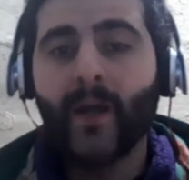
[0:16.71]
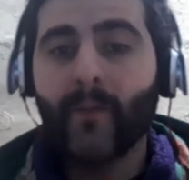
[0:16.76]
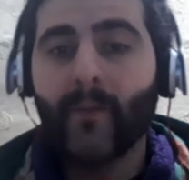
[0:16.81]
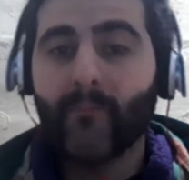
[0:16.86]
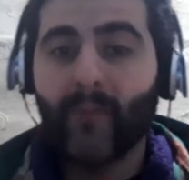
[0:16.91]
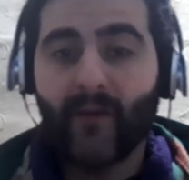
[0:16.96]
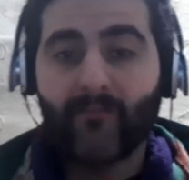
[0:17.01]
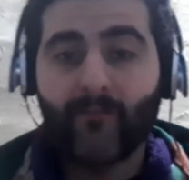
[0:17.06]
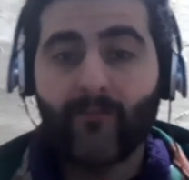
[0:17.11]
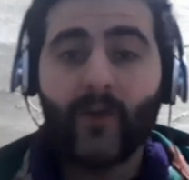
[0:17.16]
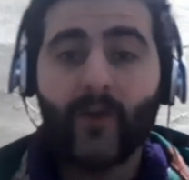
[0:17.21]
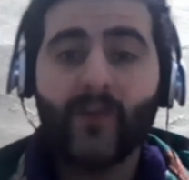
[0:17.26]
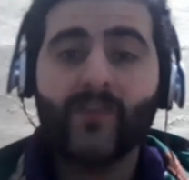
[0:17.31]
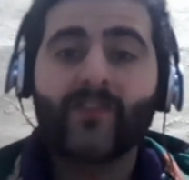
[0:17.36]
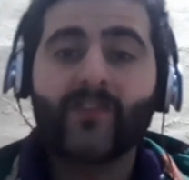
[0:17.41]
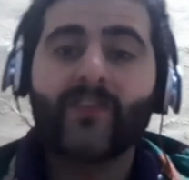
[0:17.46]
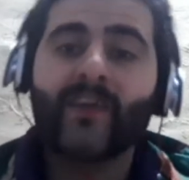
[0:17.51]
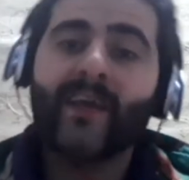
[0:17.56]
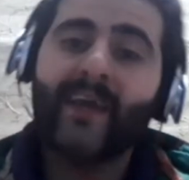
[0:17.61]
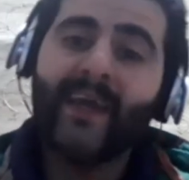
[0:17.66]
But
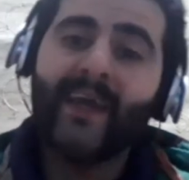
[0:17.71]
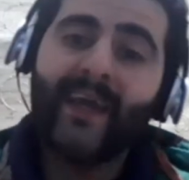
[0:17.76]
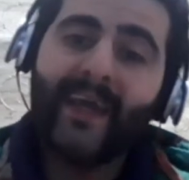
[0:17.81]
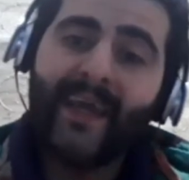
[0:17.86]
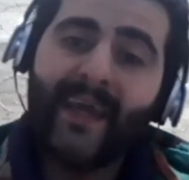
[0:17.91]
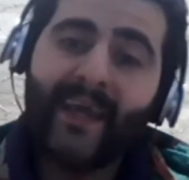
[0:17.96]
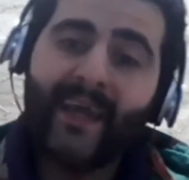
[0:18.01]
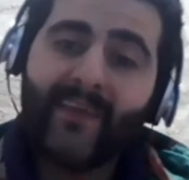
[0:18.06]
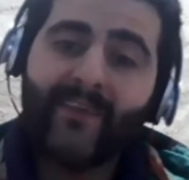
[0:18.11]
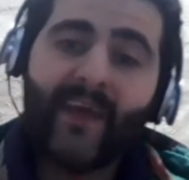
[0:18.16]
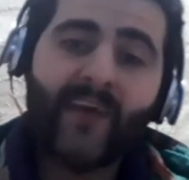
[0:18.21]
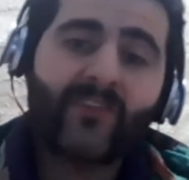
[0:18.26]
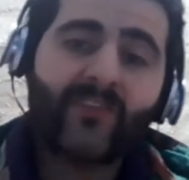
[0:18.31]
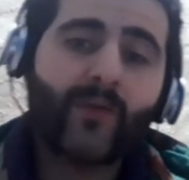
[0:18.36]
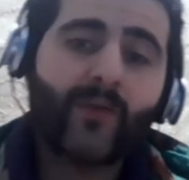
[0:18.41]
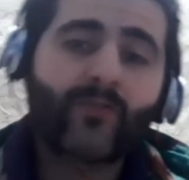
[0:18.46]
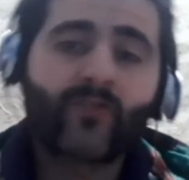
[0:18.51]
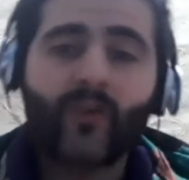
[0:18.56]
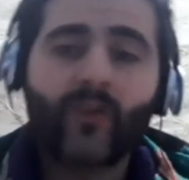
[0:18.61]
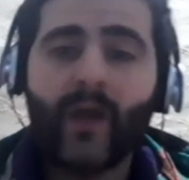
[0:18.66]
first, hit that
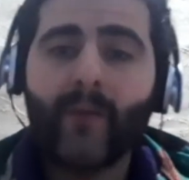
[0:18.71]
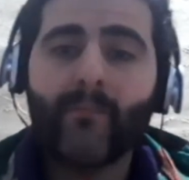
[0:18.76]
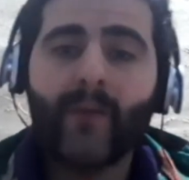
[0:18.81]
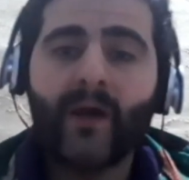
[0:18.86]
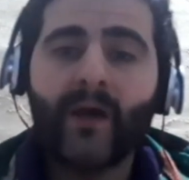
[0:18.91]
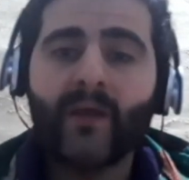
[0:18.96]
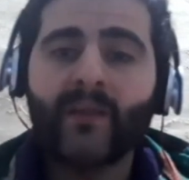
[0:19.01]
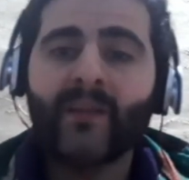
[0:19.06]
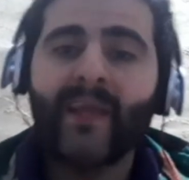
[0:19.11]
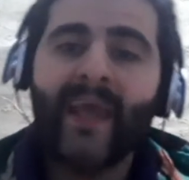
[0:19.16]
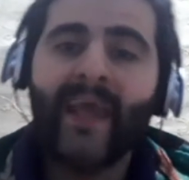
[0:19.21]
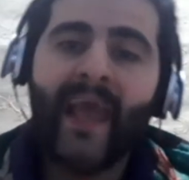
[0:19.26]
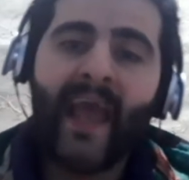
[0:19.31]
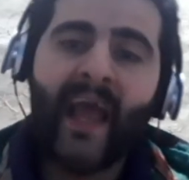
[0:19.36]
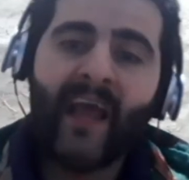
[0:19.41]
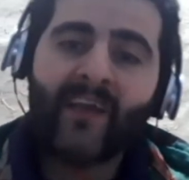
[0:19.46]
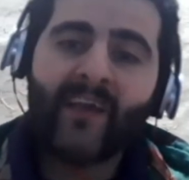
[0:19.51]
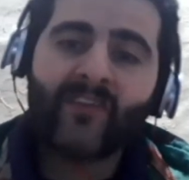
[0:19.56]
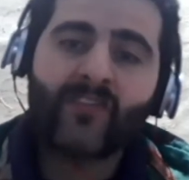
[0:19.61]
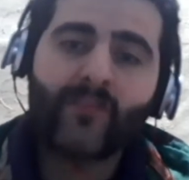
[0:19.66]
subscribe button
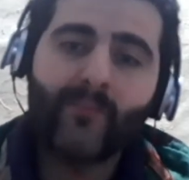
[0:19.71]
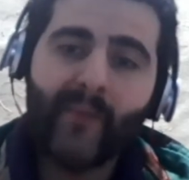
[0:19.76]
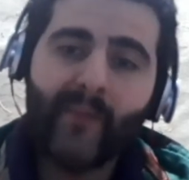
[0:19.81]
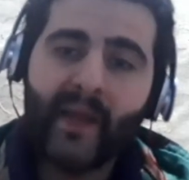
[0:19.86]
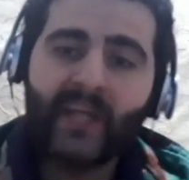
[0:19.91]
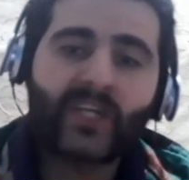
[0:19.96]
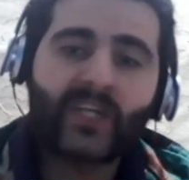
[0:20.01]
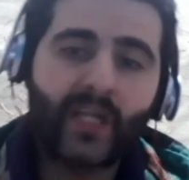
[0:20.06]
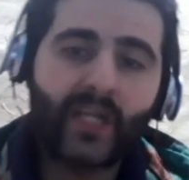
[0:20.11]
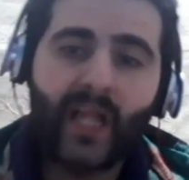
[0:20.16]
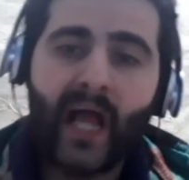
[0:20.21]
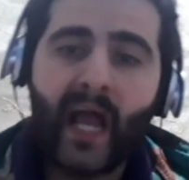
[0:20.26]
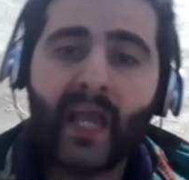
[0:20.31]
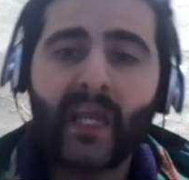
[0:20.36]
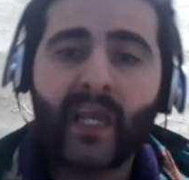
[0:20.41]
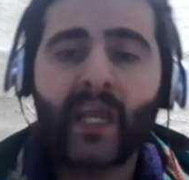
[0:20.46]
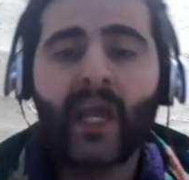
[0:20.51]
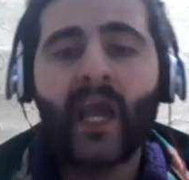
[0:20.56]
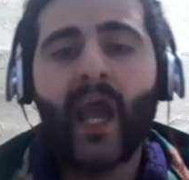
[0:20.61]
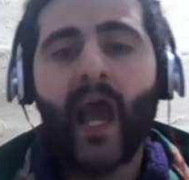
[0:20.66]
and smash a
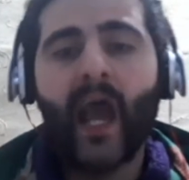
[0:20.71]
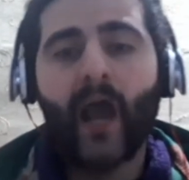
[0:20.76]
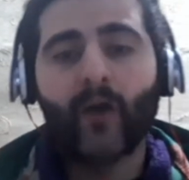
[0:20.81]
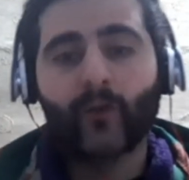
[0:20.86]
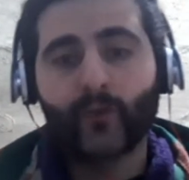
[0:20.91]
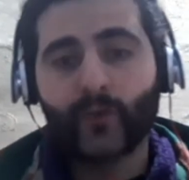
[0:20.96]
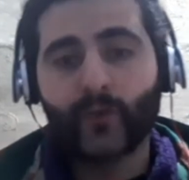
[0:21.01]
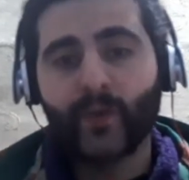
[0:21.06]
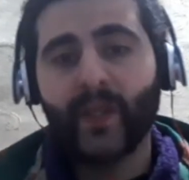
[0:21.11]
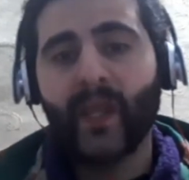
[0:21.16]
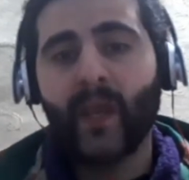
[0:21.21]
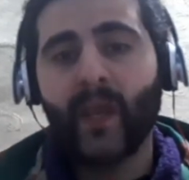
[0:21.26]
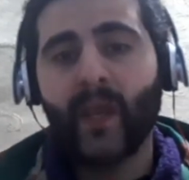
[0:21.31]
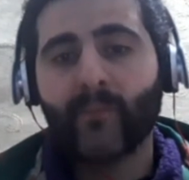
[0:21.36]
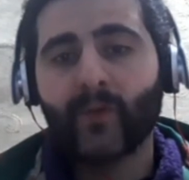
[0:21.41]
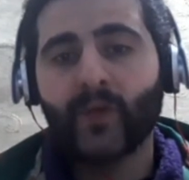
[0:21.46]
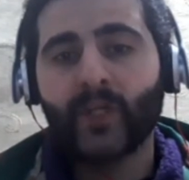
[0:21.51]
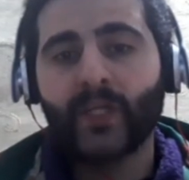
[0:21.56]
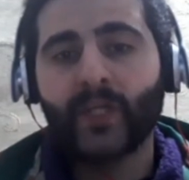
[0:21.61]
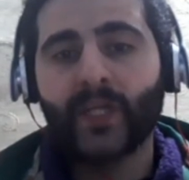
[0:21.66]
like. I would really
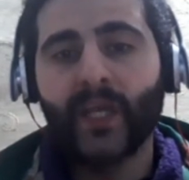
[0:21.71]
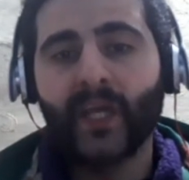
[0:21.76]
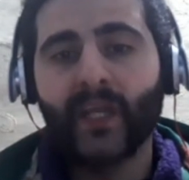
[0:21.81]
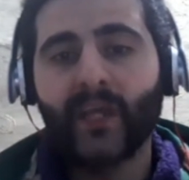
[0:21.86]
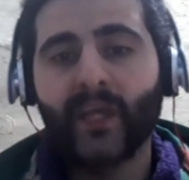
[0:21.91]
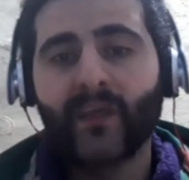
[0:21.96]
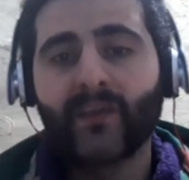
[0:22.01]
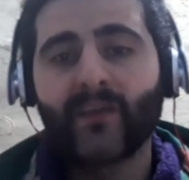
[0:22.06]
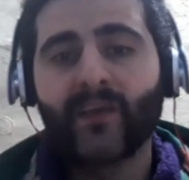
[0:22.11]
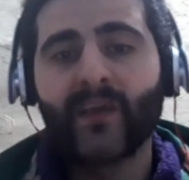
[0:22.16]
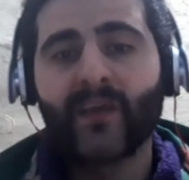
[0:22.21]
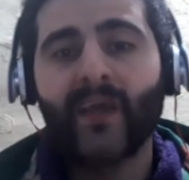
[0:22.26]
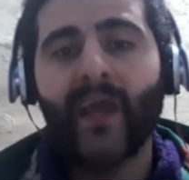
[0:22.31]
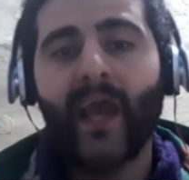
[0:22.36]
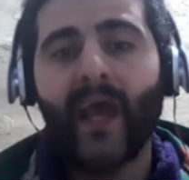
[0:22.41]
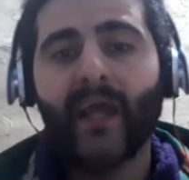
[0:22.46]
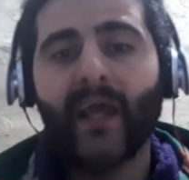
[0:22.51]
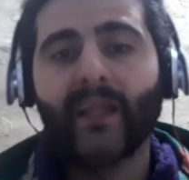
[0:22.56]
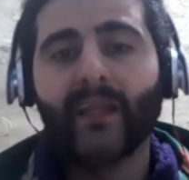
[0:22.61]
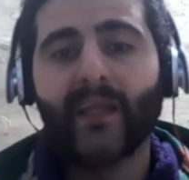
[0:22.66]
appreciate it.
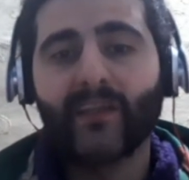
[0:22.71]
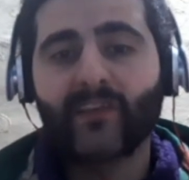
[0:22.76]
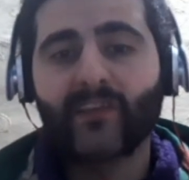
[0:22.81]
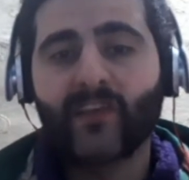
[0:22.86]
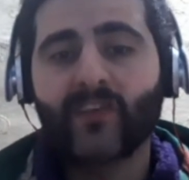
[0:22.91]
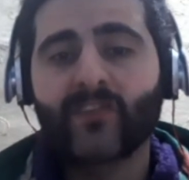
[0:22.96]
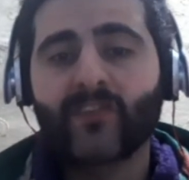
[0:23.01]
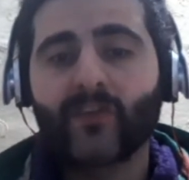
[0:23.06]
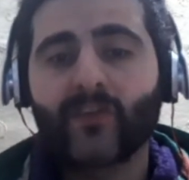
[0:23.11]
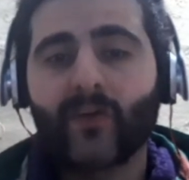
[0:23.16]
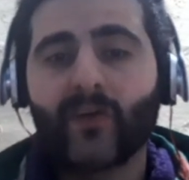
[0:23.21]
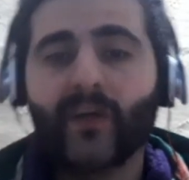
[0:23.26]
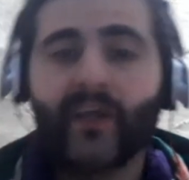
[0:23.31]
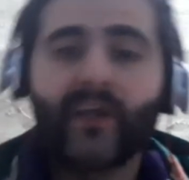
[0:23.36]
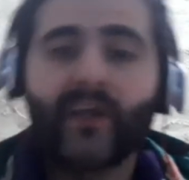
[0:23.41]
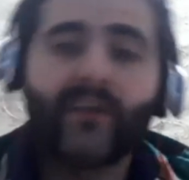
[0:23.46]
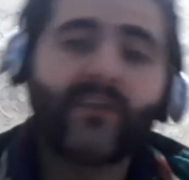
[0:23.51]
And let's get started.